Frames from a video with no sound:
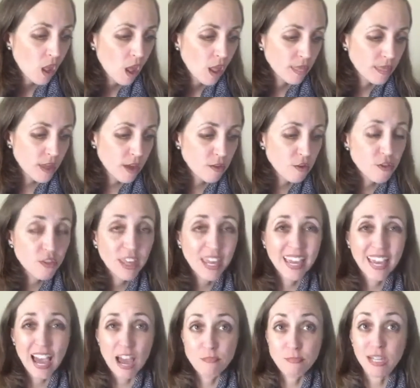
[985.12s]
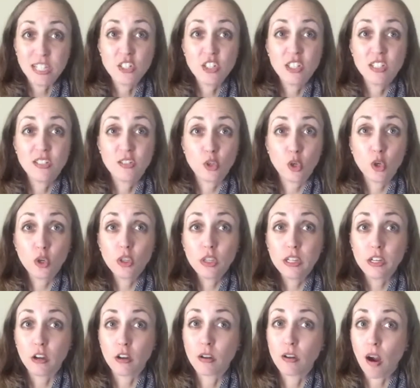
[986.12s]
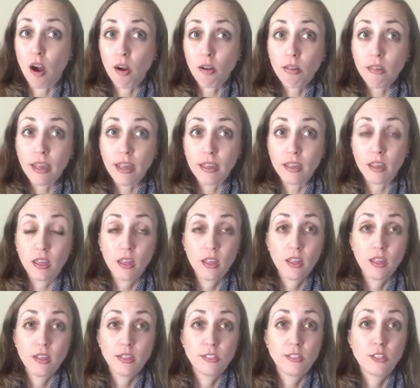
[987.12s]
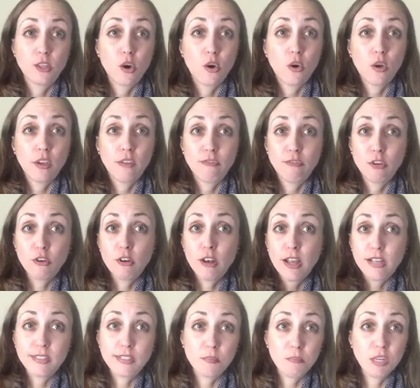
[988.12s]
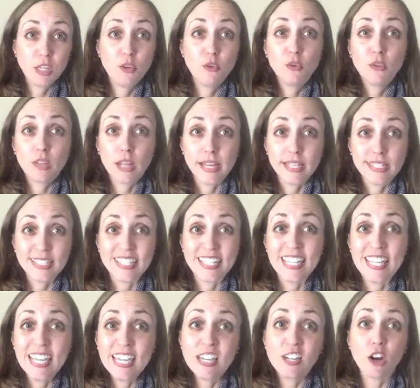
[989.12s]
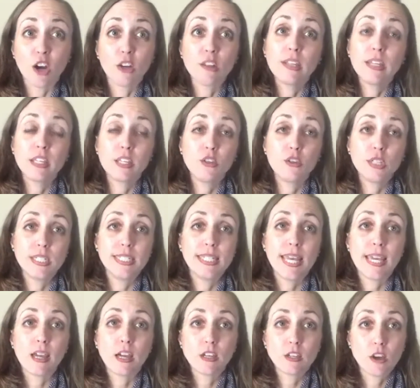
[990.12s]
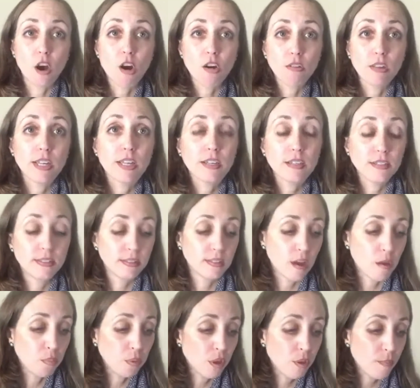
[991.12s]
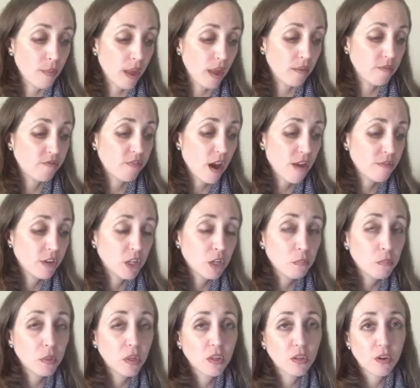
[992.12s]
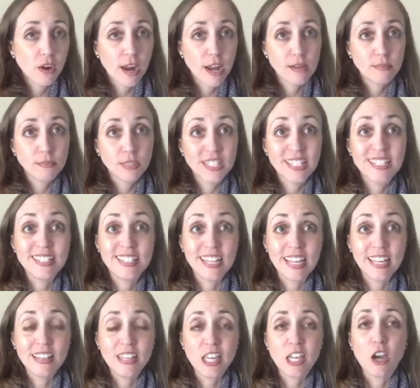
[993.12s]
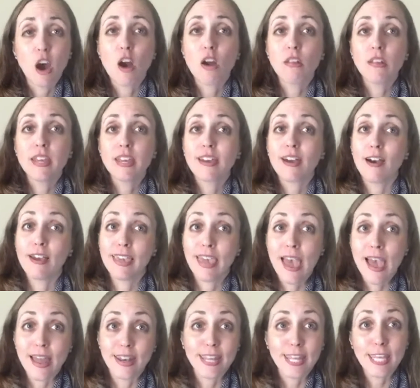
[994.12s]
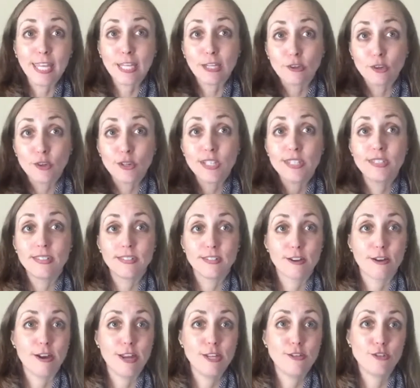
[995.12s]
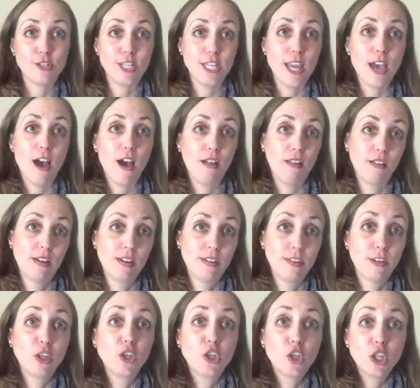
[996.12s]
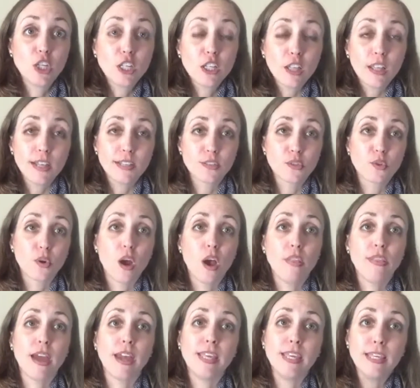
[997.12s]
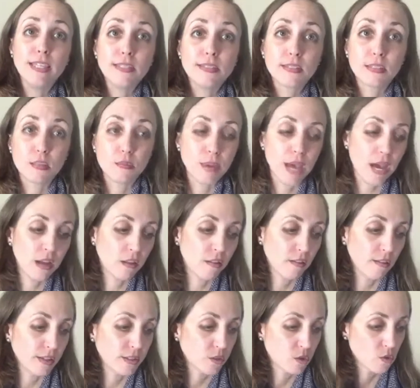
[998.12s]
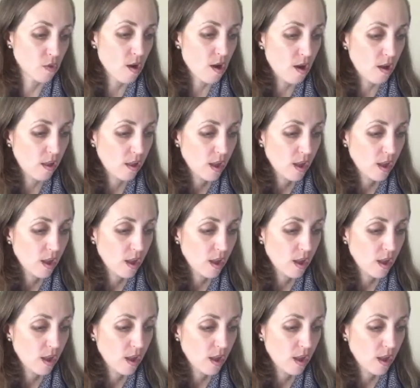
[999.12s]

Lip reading: The other thing, I mentioned this earlier, garlic. So if you're not somebody who likes to eat garlic, you can take a garlic supplement. 500 milligrams daily. Garlic, again, increases our HDL, the good cholesterol that eats the bad cholesterol.